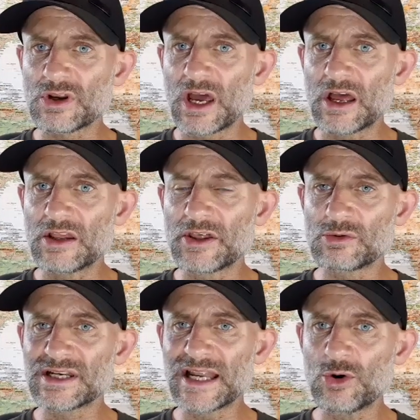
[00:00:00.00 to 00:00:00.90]
those
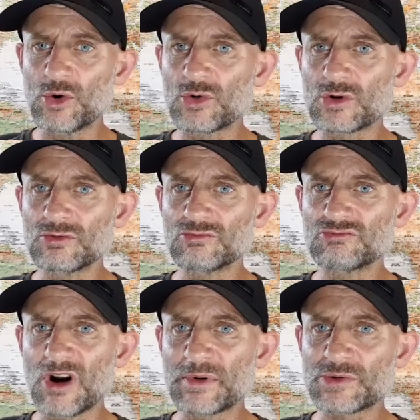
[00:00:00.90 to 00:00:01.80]
little
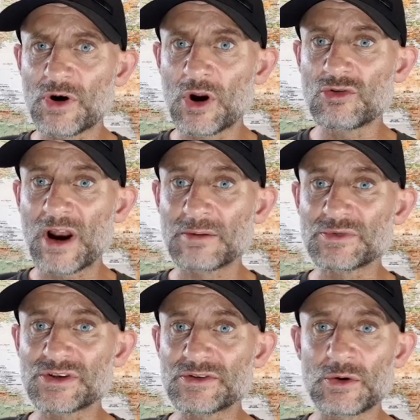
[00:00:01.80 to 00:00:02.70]
rubbish
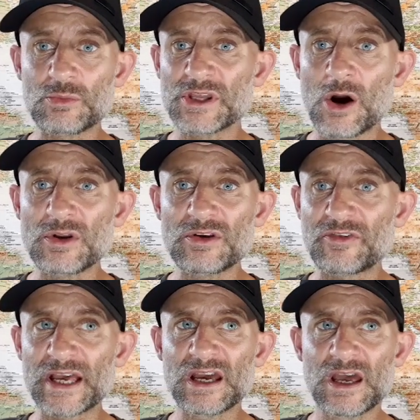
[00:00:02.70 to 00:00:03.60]
programs that were the only
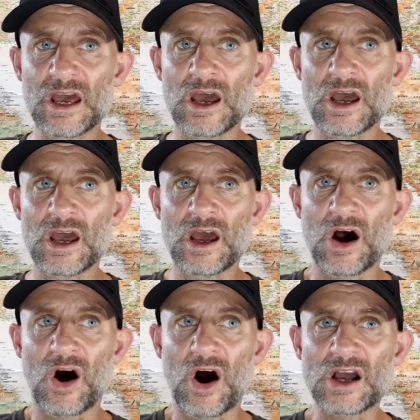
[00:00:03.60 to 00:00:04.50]
thing.
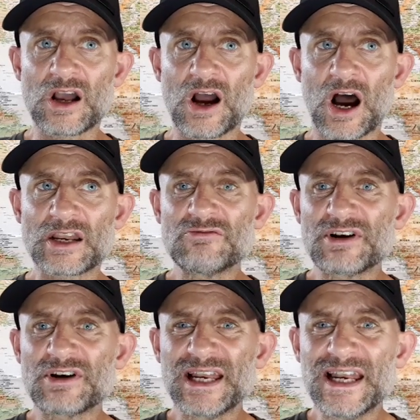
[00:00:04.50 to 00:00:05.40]
I didn't
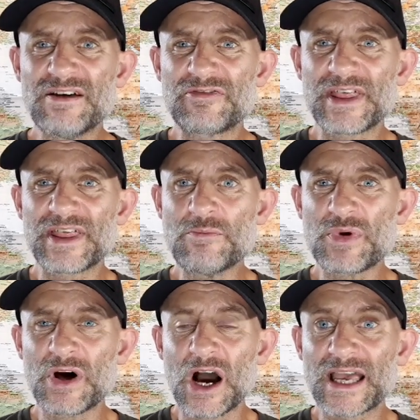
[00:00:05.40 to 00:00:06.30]
really live for them, but
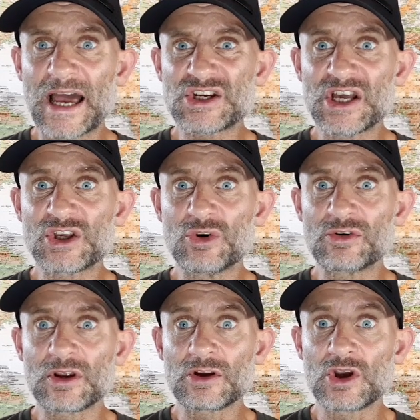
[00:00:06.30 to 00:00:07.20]
occasionally a
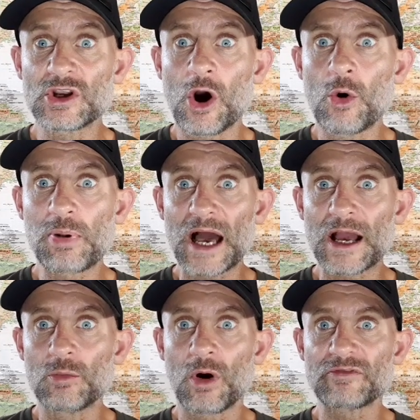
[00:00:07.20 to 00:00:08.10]
good old black
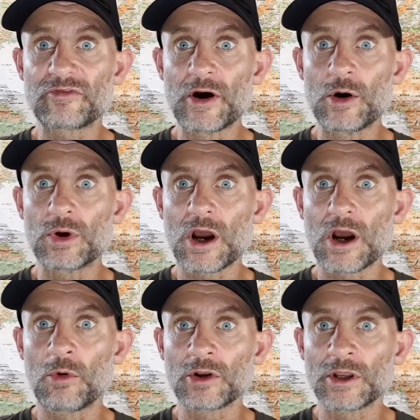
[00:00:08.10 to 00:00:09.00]
and white film would
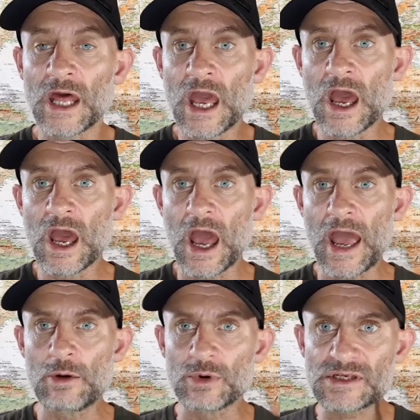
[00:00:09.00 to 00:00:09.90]
come on, and
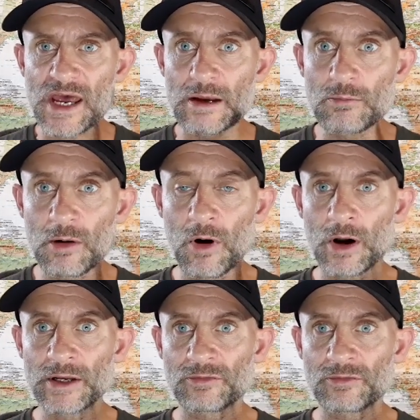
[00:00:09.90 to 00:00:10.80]
it would take my mind off the